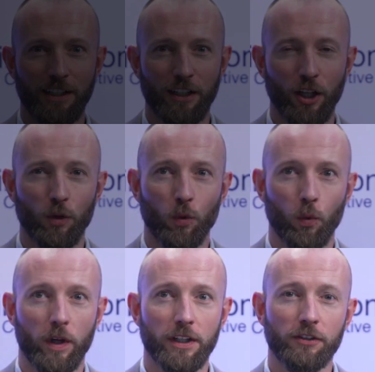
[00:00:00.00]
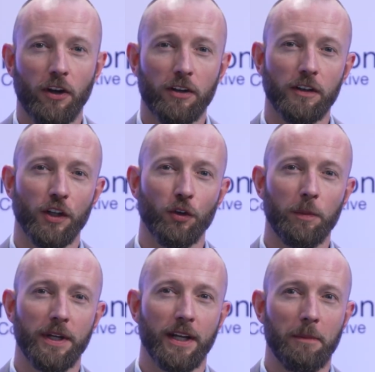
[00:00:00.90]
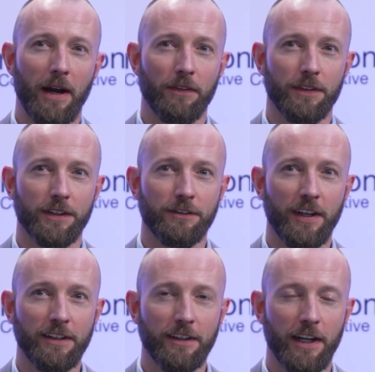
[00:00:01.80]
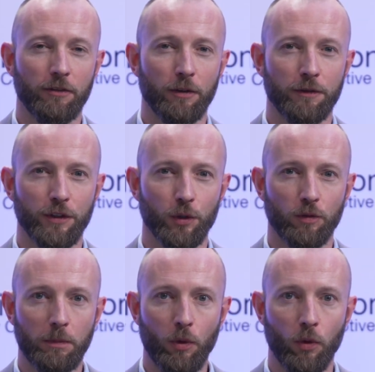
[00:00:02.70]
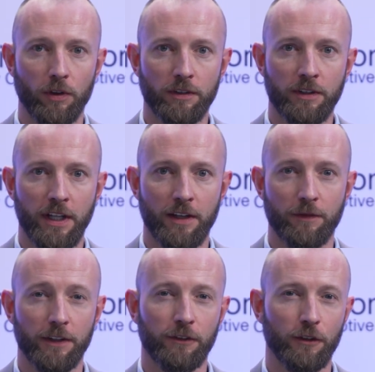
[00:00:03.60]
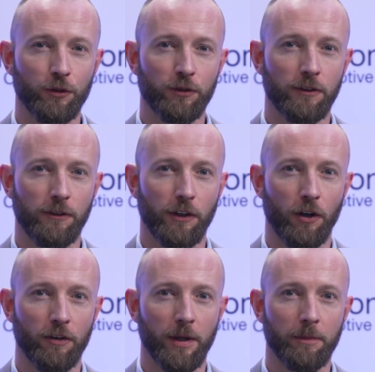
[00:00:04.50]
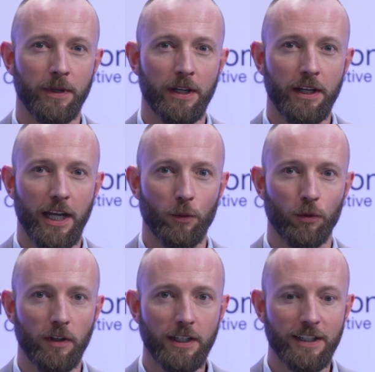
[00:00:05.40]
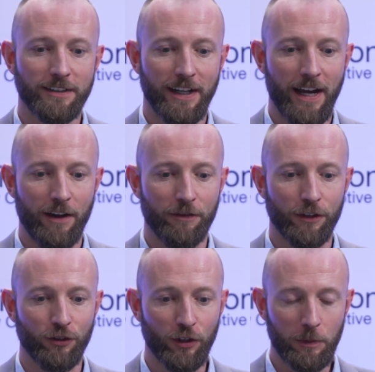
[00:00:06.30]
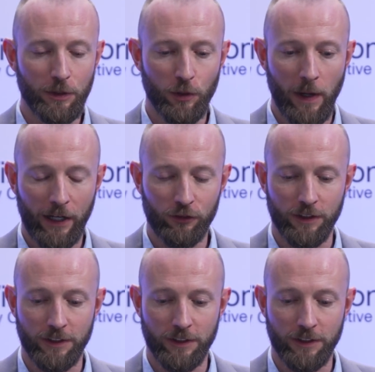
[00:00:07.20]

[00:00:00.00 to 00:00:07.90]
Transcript: Hello, we're going to talk a little bit about the 10-day review report in VinSolutions CRM. And we're lucky to have the gentleman who actually